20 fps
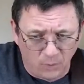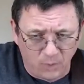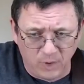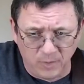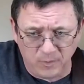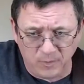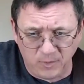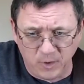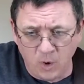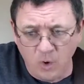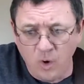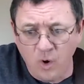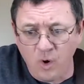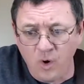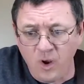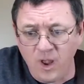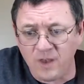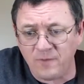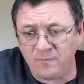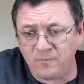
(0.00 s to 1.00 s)
with
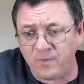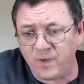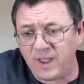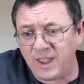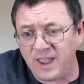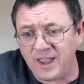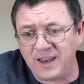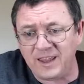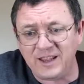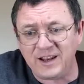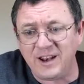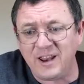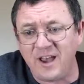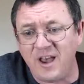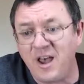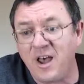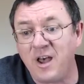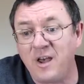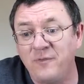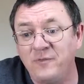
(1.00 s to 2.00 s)
your unfailing
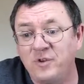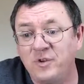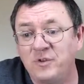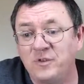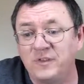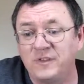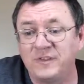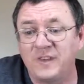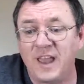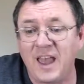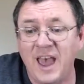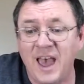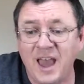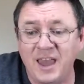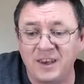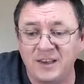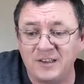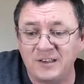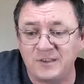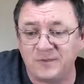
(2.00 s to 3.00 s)
love to
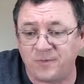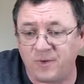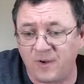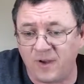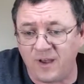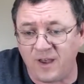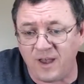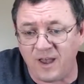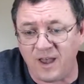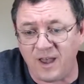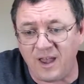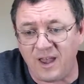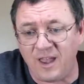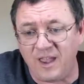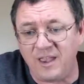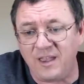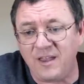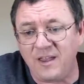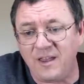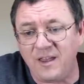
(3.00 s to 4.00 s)
satisfy
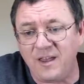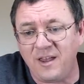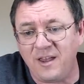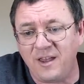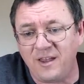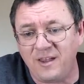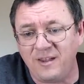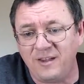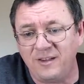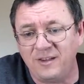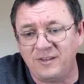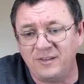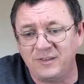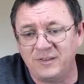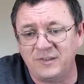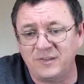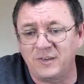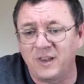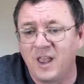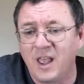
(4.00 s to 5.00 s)

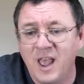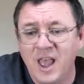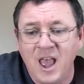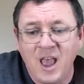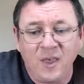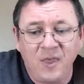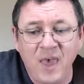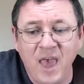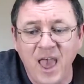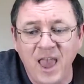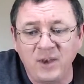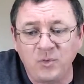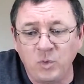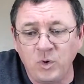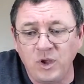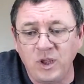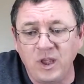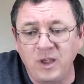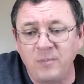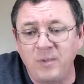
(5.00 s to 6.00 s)
us, that
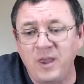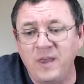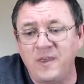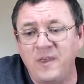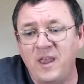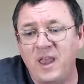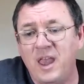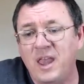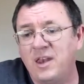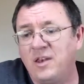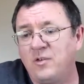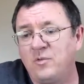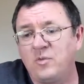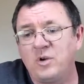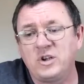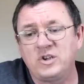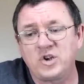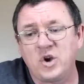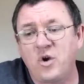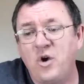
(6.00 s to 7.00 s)
we may then
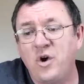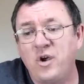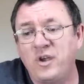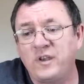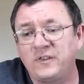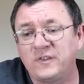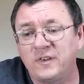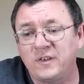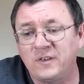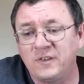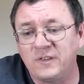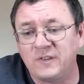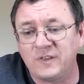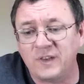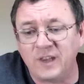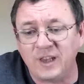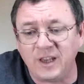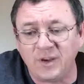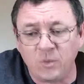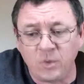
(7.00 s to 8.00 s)
rejoice and
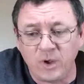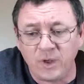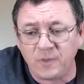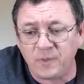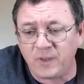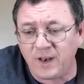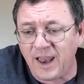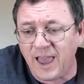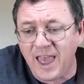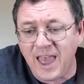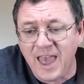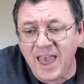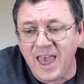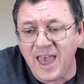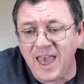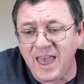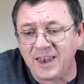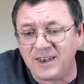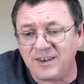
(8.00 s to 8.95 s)
sing with gladness,